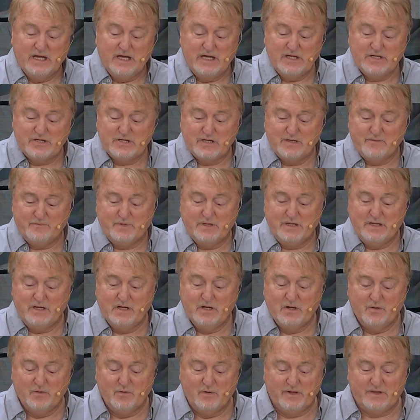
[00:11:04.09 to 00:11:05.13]
He
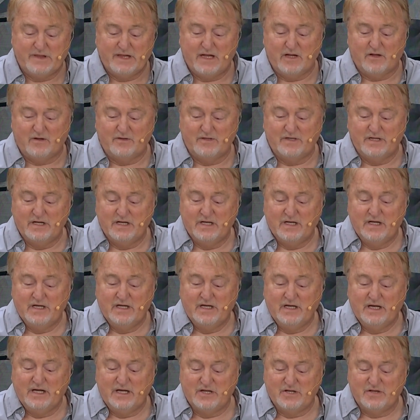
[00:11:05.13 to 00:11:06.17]
simply withheld
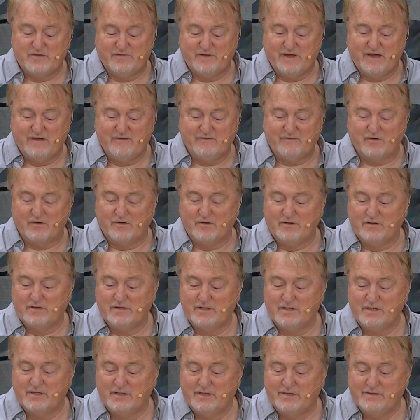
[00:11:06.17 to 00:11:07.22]
his favor,
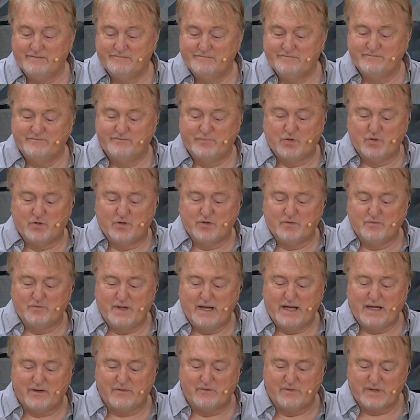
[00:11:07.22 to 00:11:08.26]
pulled
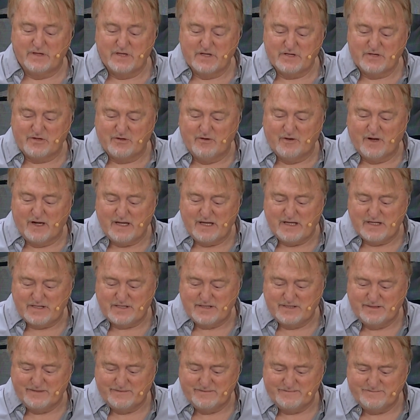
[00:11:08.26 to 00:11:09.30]
back with his
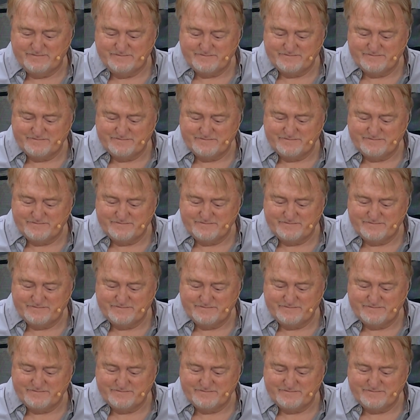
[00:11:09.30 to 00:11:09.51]
grace.